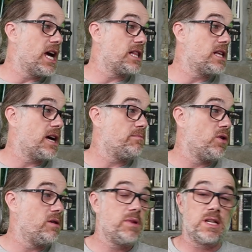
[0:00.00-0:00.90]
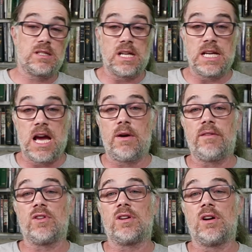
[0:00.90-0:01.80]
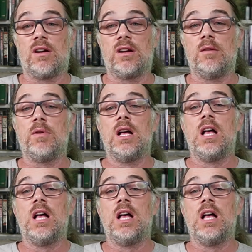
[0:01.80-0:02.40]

at that point, because they now have their guard up,